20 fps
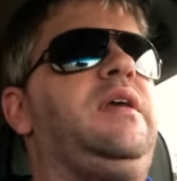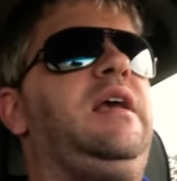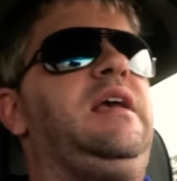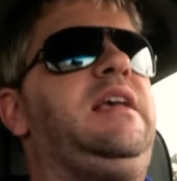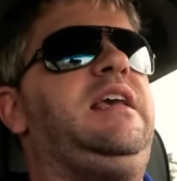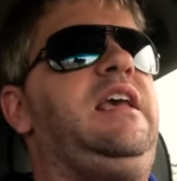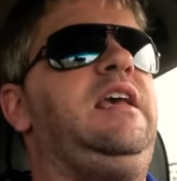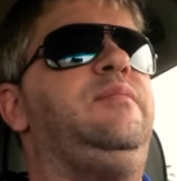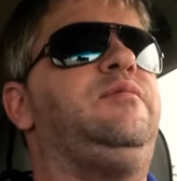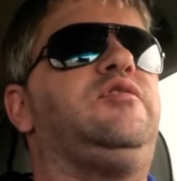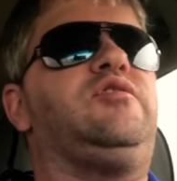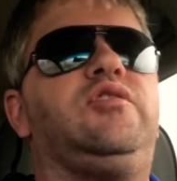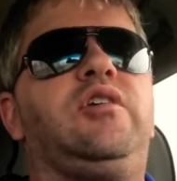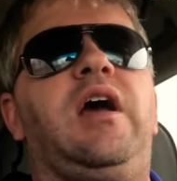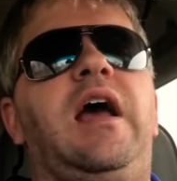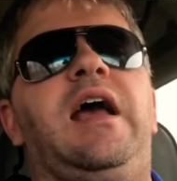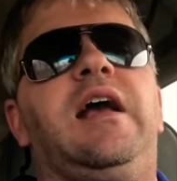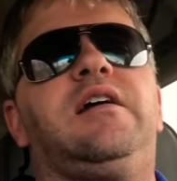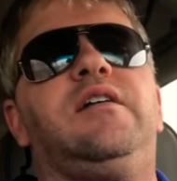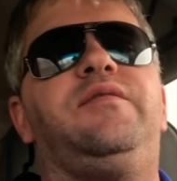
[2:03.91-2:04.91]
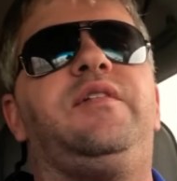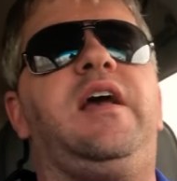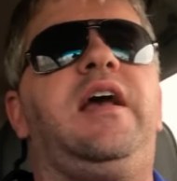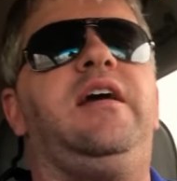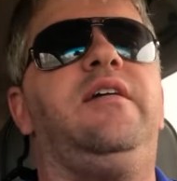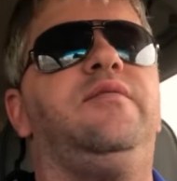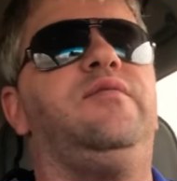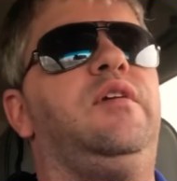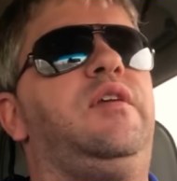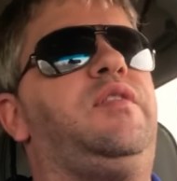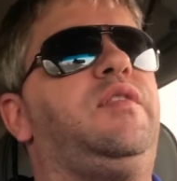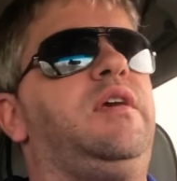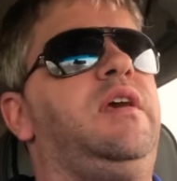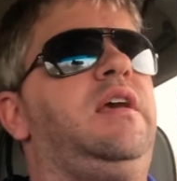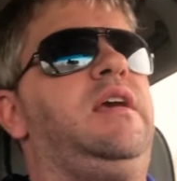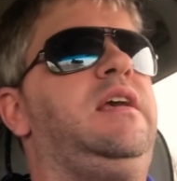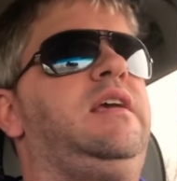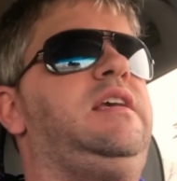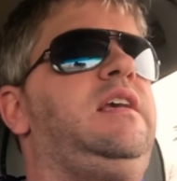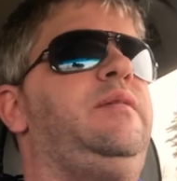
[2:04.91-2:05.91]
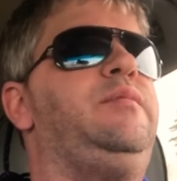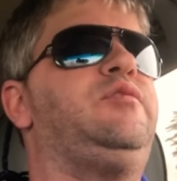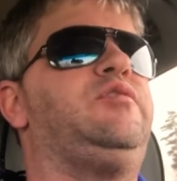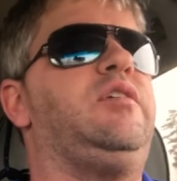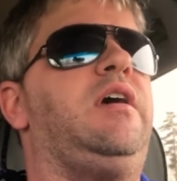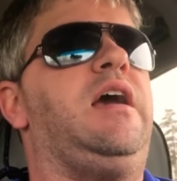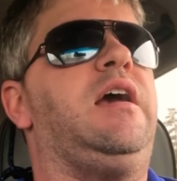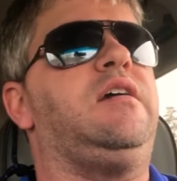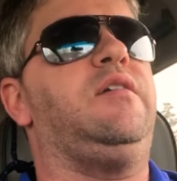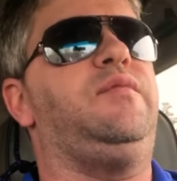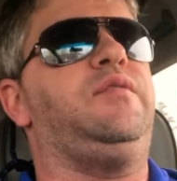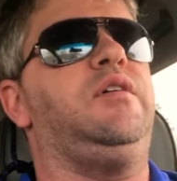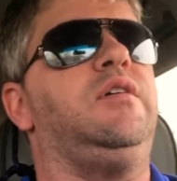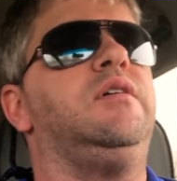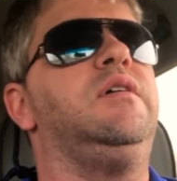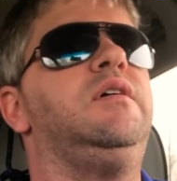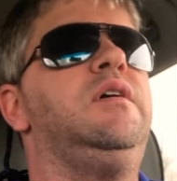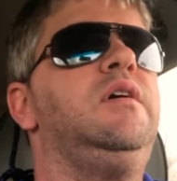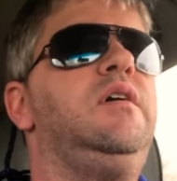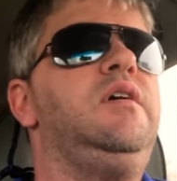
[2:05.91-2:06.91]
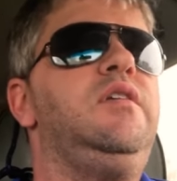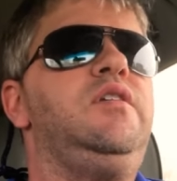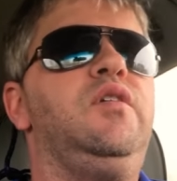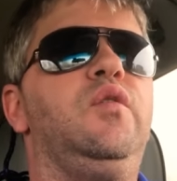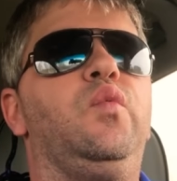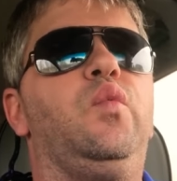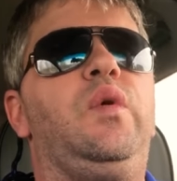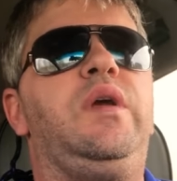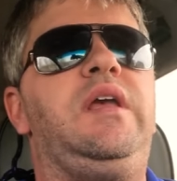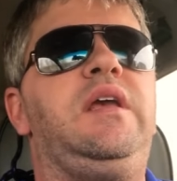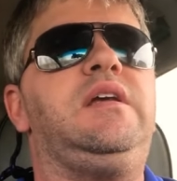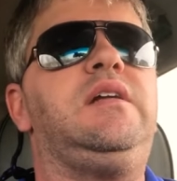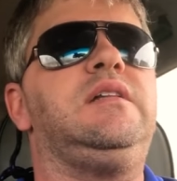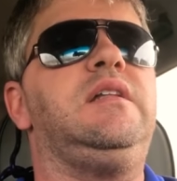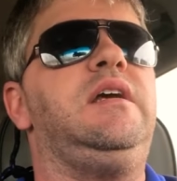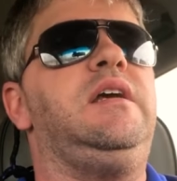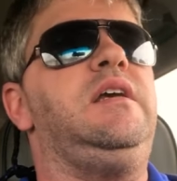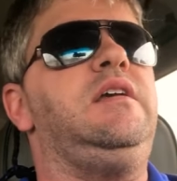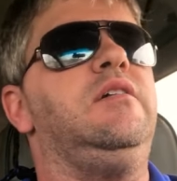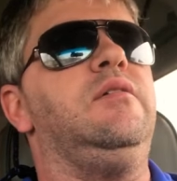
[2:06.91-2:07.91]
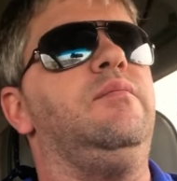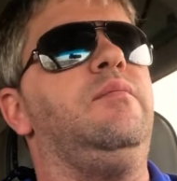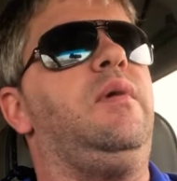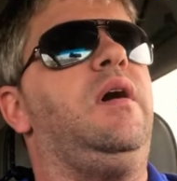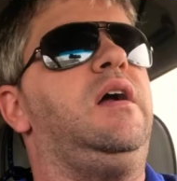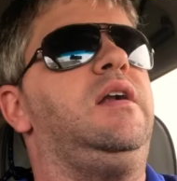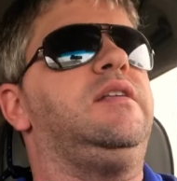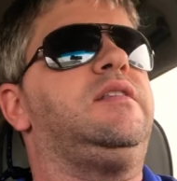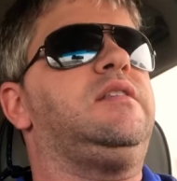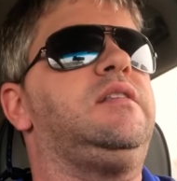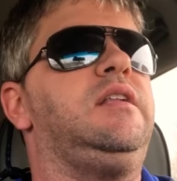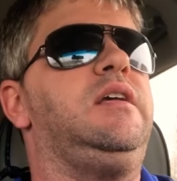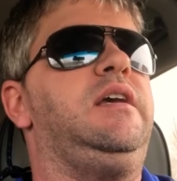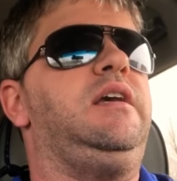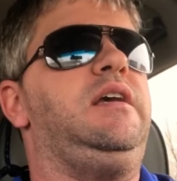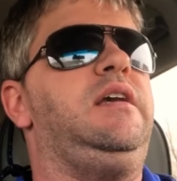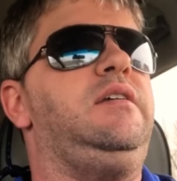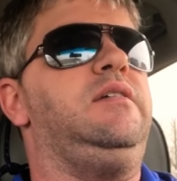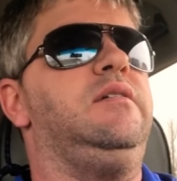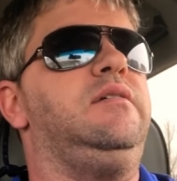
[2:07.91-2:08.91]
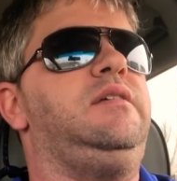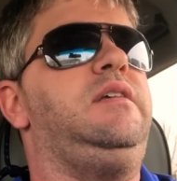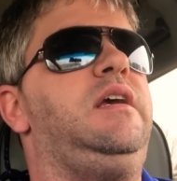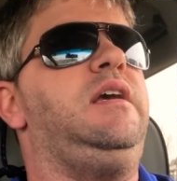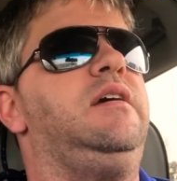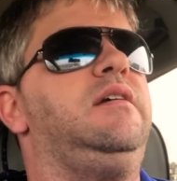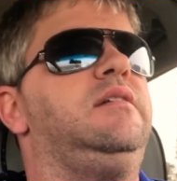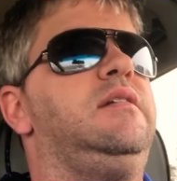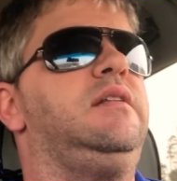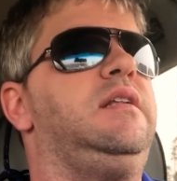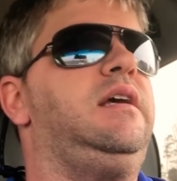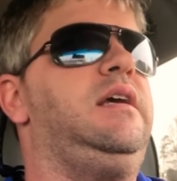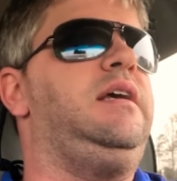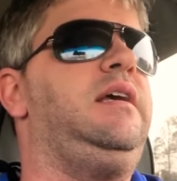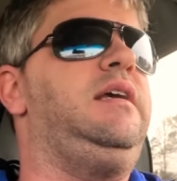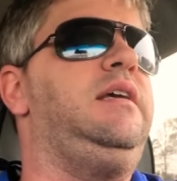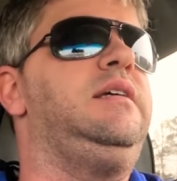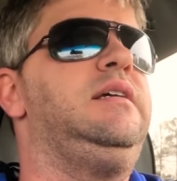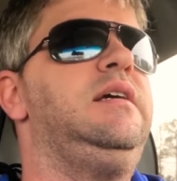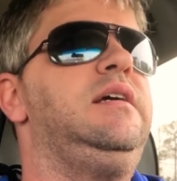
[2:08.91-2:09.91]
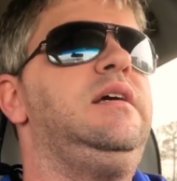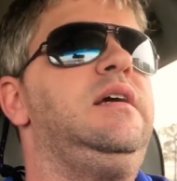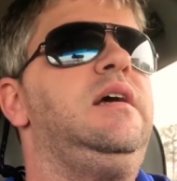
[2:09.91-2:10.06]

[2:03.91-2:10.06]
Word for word: It keeps track of everything. It keeps track of your, your weekly, your monthly, your yearly.